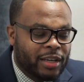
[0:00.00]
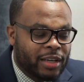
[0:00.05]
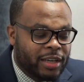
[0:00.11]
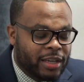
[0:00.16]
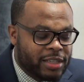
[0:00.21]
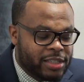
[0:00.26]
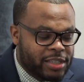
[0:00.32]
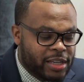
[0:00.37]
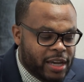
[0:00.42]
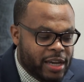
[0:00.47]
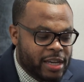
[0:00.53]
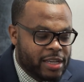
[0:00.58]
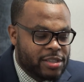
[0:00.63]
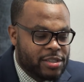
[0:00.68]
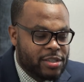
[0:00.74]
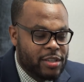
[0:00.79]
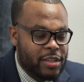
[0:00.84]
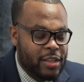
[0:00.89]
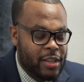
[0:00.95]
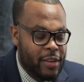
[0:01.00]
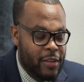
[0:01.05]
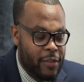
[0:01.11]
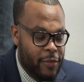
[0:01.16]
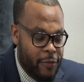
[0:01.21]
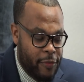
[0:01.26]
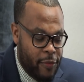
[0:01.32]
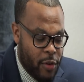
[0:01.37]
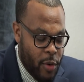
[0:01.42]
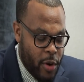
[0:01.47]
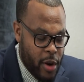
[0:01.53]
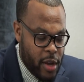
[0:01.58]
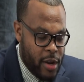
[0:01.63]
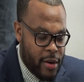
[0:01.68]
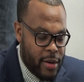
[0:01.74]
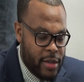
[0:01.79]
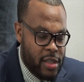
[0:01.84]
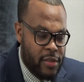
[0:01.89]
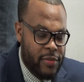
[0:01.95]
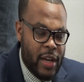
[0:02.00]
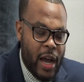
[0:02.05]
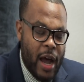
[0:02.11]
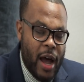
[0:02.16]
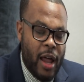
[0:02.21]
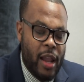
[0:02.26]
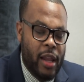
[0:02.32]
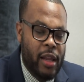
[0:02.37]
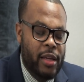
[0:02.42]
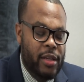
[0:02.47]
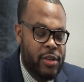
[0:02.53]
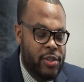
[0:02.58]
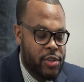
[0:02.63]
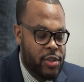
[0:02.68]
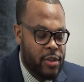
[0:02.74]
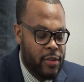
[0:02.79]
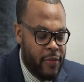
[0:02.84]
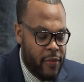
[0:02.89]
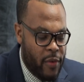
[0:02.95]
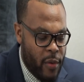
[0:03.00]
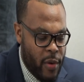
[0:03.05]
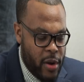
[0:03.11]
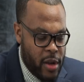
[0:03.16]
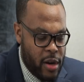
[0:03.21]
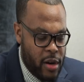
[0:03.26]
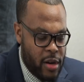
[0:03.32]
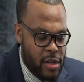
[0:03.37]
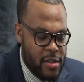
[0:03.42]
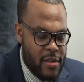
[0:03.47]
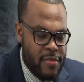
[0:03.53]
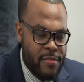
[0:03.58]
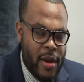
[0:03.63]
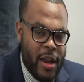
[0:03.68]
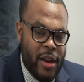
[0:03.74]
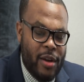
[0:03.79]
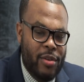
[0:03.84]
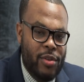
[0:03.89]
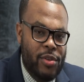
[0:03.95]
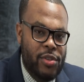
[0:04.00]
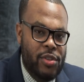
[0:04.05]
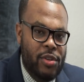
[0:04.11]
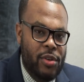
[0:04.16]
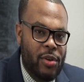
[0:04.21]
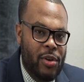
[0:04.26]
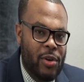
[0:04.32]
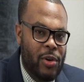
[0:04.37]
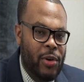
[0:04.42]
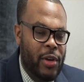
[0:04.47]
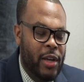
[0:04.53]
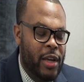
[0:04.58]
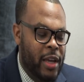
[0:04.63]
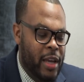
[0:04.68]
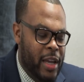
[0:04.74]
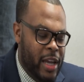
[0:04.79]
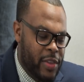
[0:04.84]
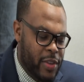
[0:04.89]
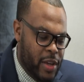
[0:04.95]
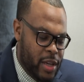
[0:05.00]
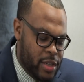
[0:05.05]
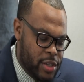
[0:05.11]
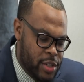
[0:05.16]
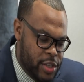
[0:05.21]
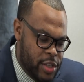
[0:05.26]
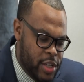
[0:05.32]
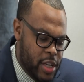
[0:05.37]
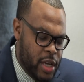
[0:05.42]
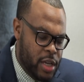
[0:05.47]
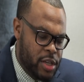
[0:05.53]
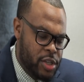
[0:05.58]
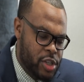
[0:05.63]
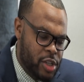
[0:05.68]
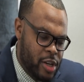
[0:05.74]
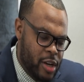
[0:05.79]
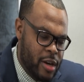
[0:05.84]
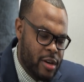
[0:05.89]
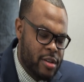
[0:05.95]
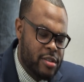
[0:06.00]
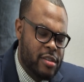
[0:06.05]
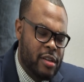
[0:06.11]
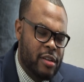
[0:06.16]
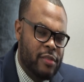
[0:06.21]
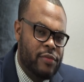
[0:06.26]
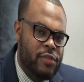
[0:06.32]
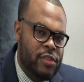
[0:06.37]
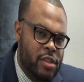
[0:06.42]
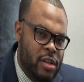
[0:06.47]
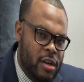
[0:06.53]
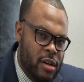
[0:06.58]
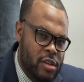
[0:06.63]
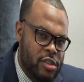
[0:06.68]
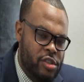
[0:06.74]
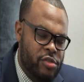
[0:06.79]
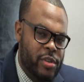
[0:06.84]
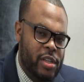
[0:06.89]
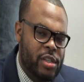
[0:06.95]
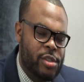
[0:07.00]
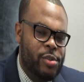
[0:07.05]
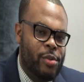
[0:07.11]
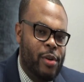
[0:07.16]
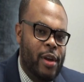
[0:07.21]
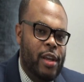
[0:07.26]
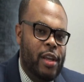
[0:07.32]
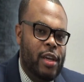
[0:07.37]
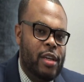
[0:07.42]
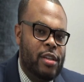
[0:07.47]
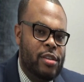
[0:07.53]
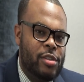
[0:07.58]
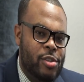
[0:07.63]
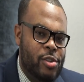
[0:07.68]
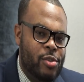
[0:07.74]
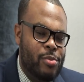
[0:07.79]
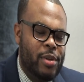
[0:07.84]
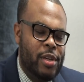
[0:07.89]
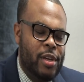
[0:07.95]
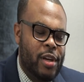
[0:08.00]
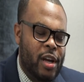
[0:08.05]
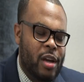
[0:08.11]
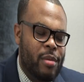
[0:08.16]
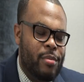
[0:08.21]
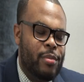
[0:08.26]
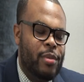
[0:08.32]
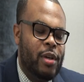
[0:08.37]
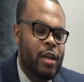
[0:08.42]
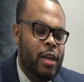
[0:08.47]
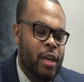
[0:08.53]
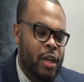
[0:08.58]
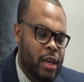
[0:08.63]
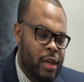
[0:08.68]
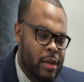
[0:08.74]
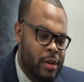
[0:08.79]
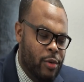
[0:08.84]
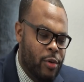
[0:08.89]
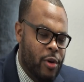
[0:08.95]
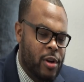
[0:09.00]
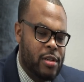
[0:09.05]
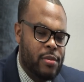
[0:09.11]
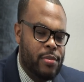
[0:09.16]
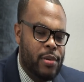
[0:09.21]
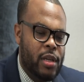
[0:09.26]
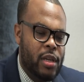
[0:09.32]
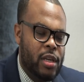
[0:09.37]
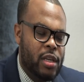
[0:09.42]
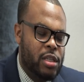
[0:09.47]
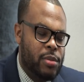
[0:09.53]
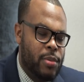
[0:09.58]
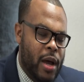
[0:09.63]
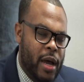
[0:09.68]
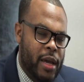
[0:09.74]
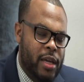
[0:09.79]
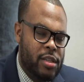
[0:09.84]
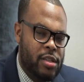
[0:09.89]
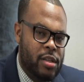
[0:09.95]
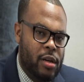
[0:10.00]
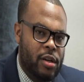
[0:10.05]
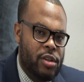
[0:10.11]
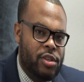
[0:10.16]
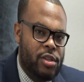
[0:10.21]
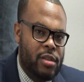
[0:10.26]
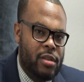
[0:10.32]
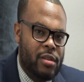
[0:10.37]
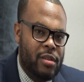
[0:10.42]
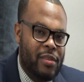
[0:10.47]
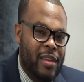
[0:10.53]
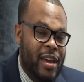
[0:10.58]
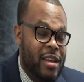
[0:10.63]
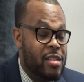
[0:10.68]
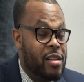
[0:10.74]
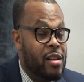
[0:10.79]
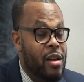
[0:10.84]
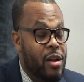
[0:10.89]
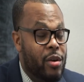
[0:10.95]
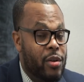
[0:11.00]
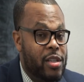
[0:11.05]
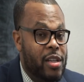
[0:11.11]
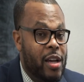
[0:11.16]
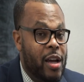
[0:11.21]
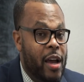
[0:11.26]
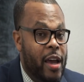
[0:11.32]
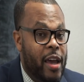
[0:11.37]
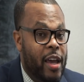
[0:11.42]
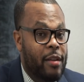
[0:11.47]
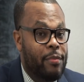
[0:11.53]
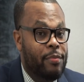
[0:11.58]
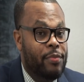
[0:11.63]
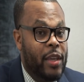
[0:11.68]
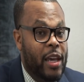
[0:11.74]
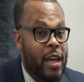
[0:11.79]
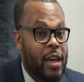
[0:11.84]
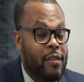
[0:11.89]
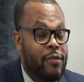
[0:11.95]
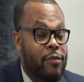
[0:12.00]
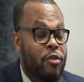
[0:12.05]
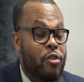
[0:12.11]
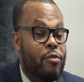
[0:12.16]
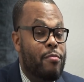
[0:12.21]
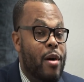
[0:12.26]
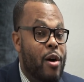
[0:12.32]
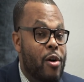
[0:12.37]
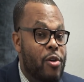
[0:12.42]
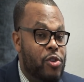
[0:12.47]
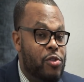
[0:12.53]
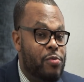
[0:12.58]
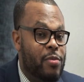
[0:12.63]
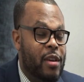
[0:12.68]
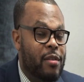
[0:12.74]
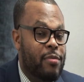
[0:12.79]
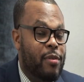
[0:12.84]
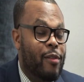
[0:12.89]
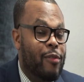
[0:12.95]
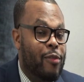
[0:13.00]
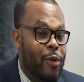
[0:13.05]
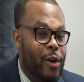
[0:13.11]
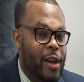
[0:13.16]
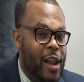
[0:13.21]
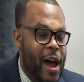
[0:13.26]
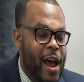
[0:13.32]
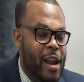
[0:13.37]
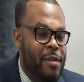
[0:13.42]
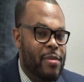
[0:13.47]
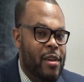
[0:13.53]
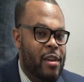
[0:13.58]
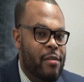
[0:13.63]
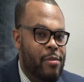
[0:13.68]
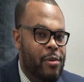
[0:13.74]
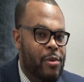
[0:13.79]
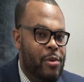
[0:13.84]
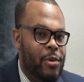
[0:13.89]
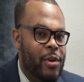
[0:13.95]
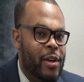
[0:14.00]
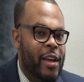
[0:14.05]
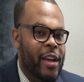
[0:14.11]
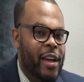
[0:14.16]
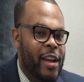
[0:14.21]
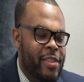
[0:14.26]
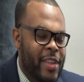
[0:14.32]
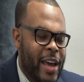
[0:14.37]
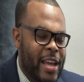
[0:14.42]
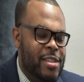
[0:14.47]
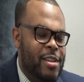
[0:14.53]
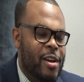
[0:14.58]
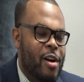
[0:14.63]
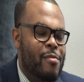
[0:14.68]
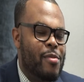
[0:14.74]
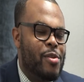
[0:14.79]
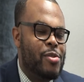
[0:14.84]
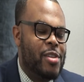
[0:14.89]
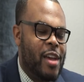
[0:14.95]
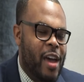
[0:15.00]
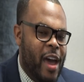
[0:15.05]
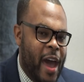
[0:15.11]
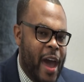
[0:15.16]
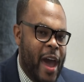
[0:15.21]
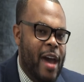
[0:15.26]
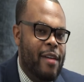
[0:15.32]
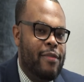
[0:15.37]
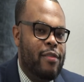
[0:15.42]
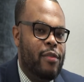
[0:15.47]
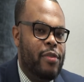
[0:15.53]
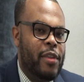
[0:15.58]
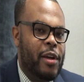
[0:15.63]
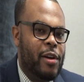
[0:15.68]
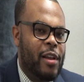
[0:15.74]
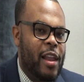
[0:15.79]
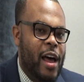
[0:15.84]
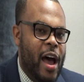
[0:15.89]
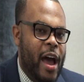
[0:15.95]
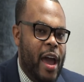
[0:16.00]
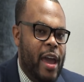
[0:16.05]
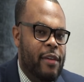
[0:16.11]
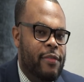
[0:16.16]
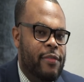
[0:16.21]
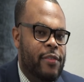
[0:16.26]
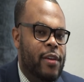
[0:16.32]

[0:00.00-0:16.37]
It takes four years of college, four years of medical school, and then six years of surgery training to become an orthopedic spine surgeon. That's a long time. And for most people, for a lot of people, that's almost half of their life.